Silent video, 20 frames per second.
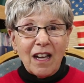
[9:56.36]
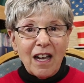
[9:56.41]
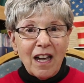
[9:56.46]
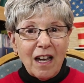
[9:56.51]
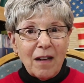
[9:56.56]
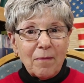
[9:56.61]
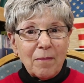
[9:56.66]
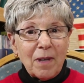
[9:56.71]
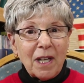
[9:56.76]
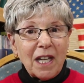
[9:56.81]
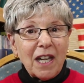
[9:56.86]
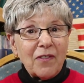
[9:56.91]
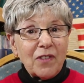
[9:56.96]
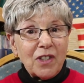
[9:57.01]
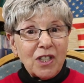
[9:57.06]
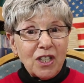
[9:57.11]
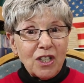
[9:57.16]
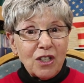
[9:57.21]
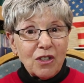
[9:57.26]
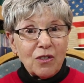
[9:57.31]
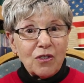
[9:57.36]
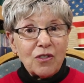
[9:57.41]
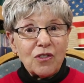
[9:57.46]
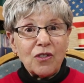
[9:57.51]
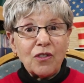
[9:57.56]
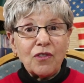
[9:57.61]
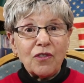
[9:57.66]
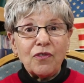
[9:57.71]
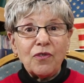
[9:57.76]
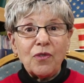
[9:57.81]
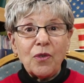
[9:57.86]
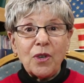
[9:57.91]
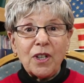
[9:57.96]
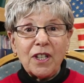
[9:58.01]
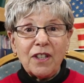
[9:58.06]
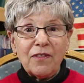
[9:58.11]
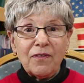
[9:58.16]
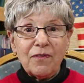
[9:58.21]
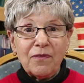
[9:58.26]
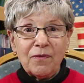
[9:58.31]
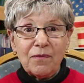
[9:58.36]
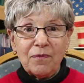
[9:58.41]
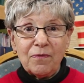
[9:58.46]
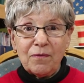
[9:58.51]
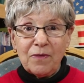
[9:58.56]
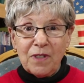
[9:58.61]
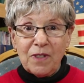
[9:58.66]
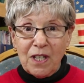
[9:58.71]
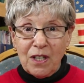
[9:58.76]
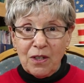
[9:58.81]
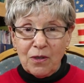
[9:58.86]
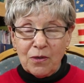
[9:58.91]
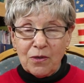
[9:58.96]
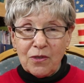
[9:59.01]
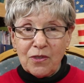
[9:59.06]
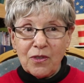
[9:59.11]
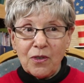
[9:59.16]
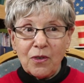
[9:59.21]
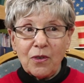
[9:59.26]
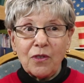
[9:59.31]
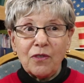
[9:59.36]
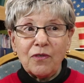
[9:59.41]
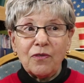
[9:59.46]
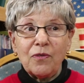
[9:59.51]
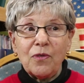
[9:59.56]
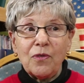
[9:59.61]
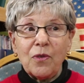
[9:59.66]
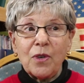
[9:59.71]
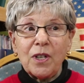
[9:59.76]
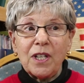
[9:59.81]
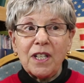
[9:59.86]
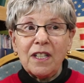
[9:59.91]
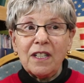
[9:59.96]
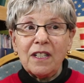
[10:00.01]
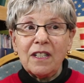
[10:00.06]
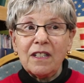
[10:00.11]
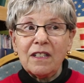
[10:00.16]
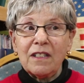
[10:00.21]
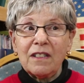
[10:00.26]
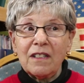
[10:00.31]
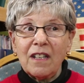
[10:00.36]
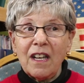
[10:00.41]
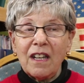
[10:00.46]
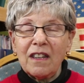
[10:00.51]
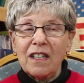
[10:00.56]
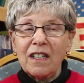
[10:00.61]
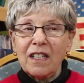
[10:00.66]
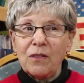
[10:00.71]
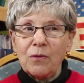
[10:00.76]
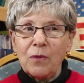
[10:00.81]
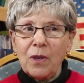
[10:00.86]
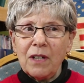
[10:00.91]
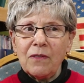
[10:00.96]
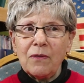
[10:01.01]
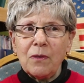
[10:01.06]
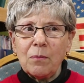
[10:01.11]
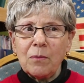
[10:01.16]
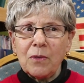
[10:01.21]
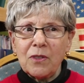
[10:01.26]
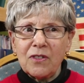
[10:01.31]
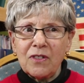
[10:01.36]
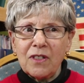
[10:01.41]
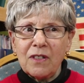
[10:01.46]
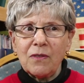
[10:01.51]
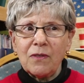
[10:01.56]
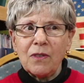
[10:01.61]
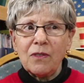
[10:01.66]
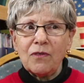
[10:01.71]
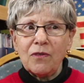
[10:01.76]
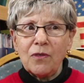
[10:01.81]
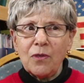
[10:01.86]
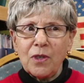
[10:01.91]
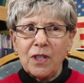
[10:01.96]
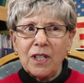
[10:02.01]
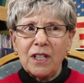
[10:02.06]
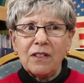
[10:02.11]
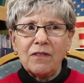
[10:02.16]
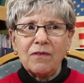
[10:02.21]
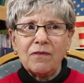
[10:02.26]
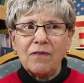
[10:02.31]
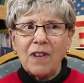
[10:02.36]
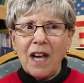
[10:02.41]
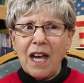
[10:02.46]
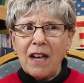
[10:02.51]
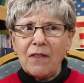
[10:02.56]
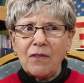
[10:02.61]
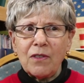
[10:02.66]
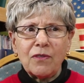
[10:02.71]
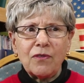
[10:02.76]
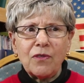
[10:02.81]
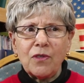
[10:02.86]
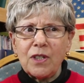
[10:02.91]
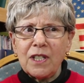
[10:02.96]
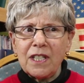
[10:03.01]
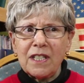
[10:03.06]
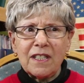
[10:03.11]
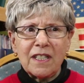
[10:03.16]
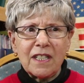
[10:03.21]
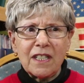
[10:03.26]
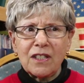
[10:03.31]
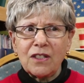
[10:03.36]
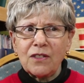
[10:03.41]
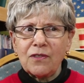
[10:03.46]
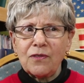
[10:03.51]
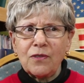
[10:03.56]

um, 11 years or 40 years or 40, I think one of them was even 45 or 46 or